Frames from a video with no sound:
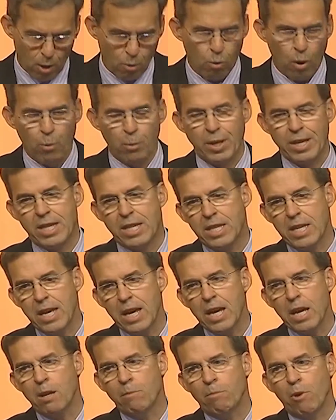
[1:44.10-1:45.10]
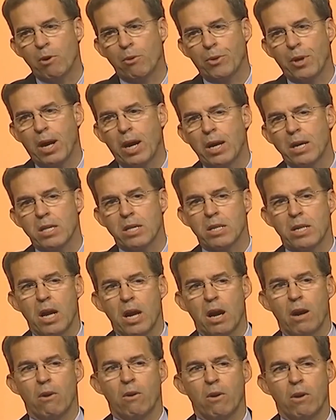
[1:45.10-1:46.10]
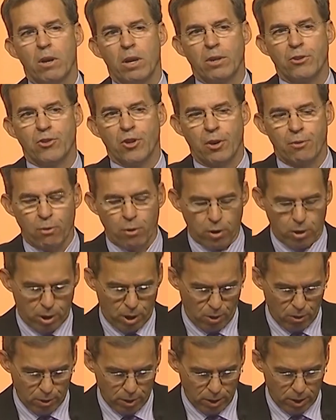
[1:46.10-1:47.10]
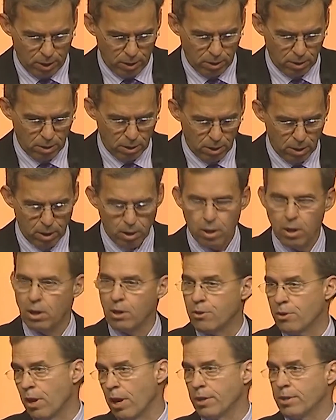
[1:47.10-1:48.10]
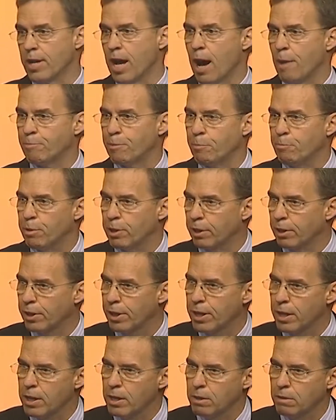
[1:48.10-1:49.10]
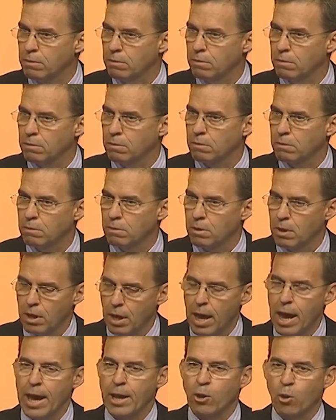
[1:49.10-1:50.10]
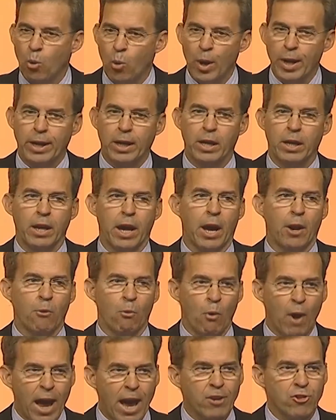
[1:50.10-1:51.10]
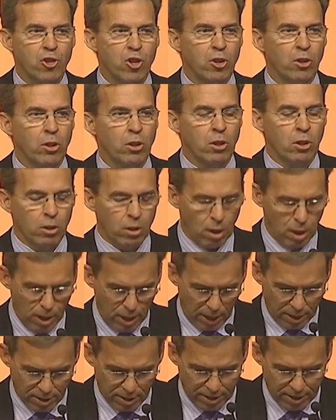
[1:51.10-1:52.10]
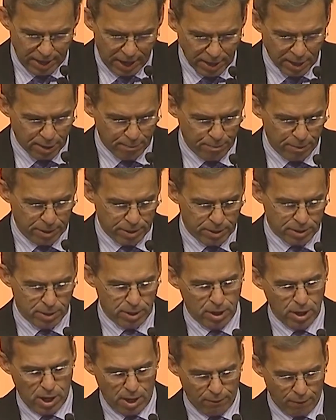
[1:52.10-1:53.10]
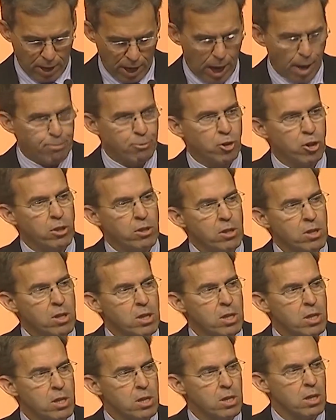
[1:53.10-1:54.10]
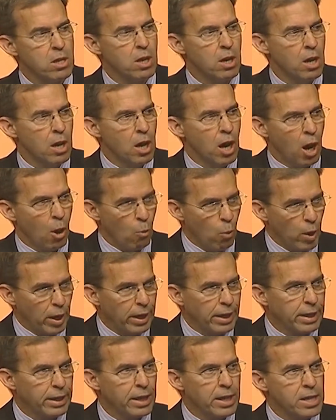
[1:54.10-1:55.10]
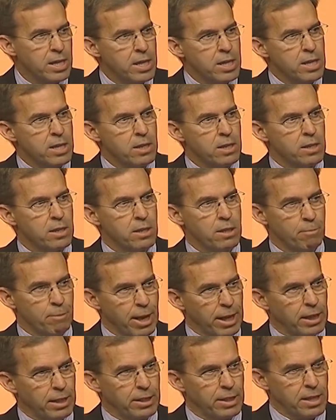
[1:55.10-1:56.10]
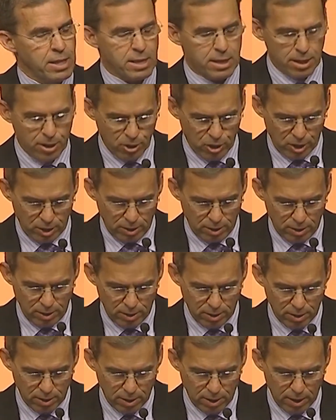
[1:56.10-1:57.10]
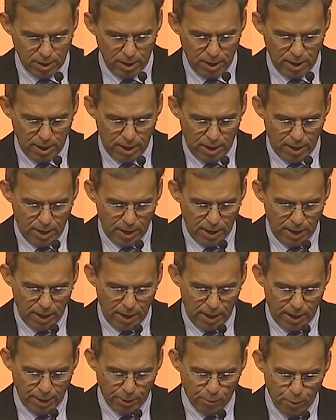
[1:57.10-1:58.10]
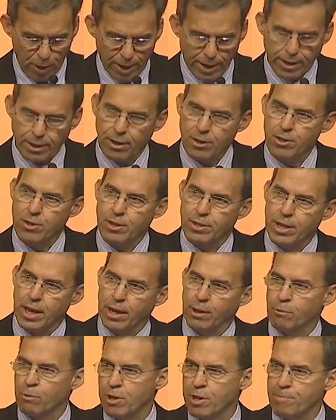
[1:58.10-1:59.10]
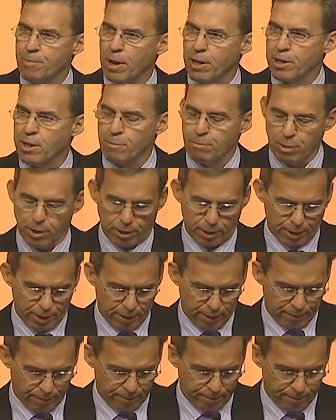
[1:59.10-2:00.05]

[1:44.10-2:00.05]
What we see in both Eisenhower and General Cotta is adaptability, a quick and rational assessment of options, a willingness to make a decision, and a readiness to take responsibility.